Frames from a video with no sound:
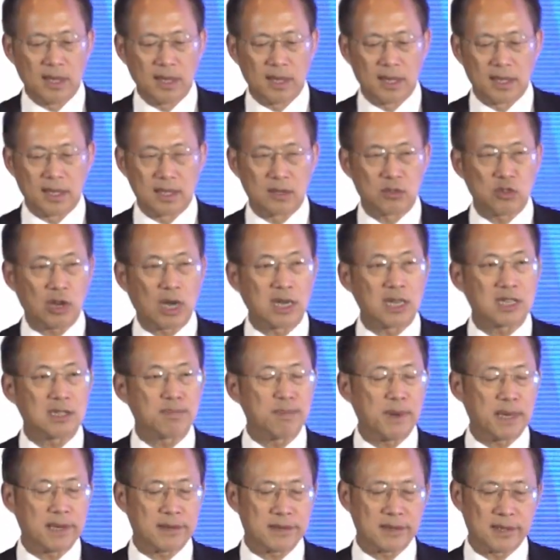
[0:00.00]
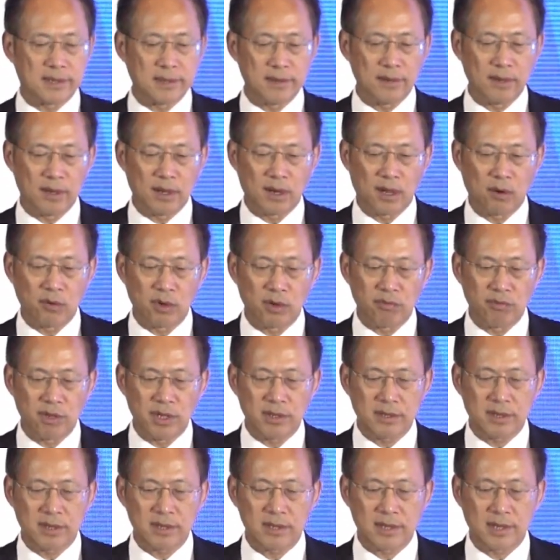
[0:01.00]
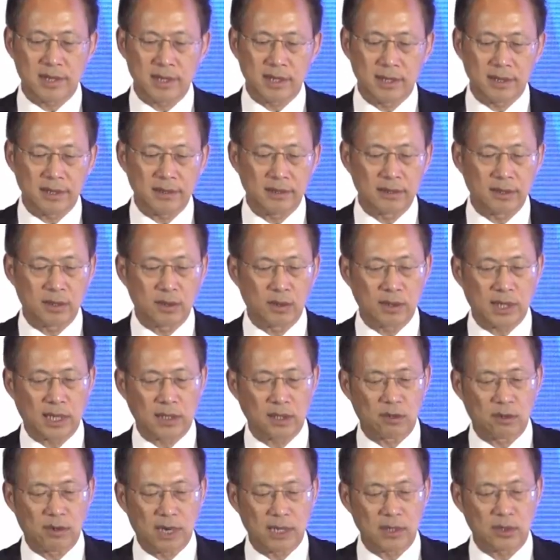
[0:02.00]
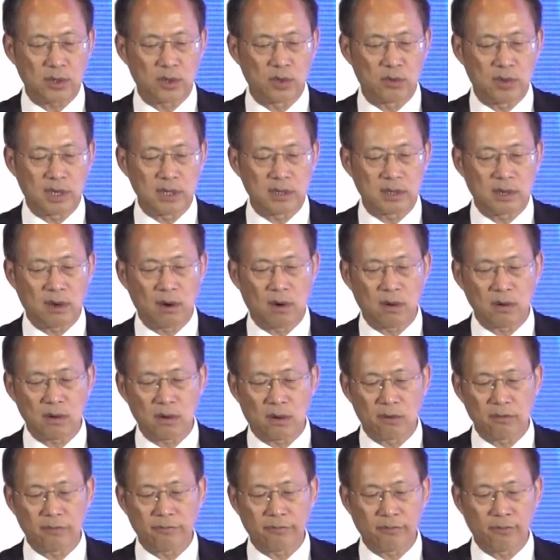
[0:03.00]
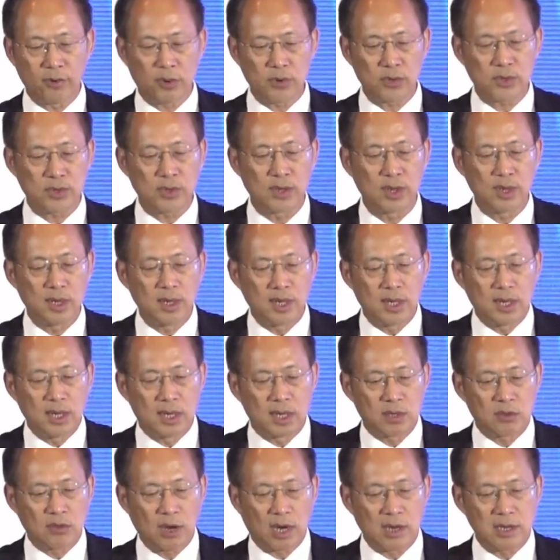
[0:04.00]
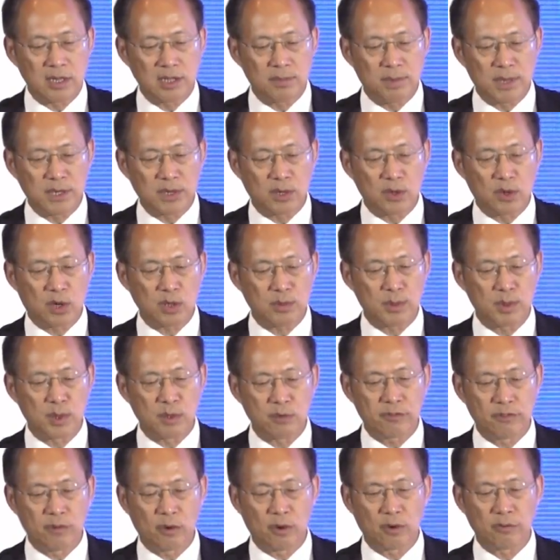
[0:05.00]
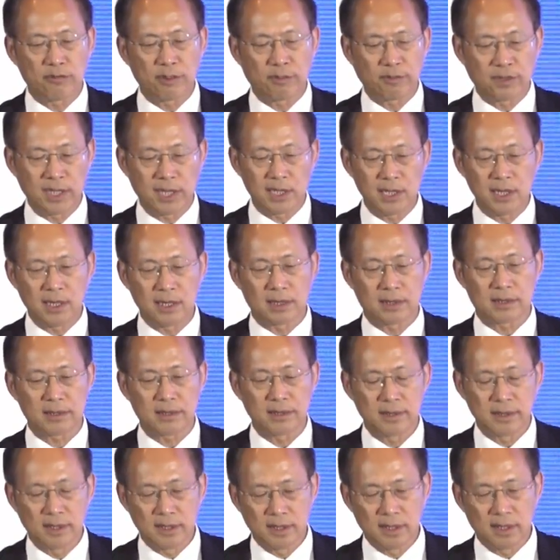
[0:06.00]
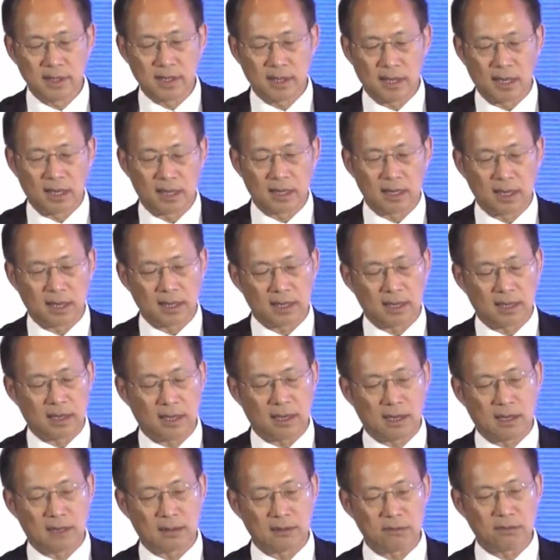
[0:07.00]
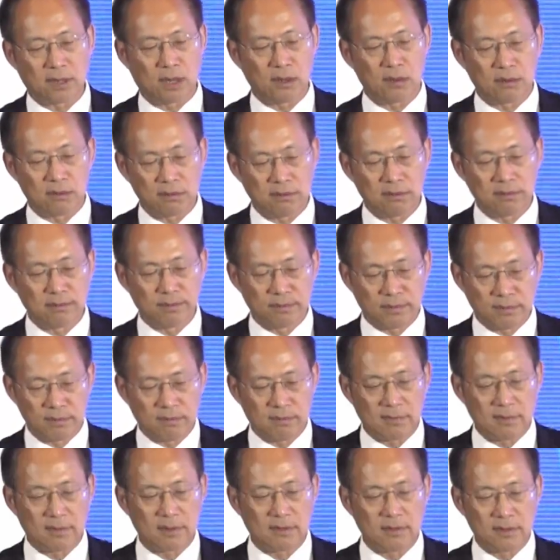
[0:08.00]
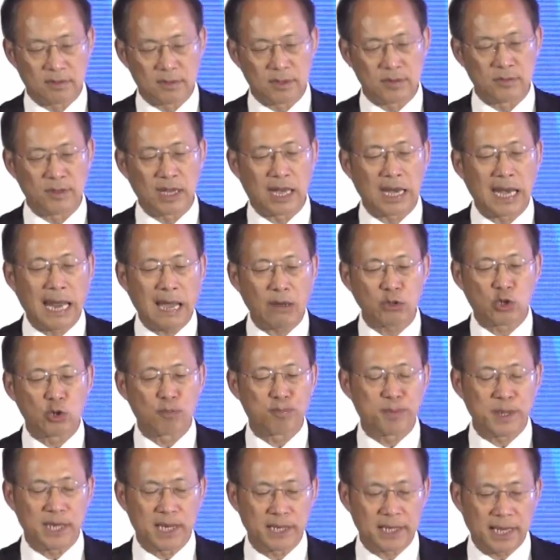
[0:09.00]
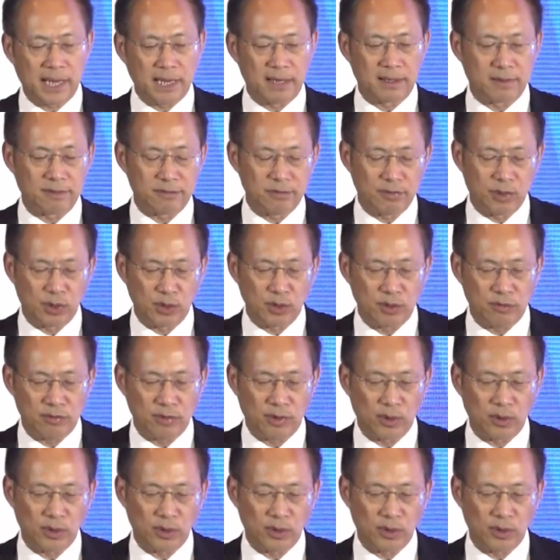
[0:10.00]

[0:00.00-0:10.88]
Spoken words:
In Chinese medicine, we recently, got the right to run the Hong Kong first Chinese medicine hospital for 15 years. And then, we are allowed to bid again for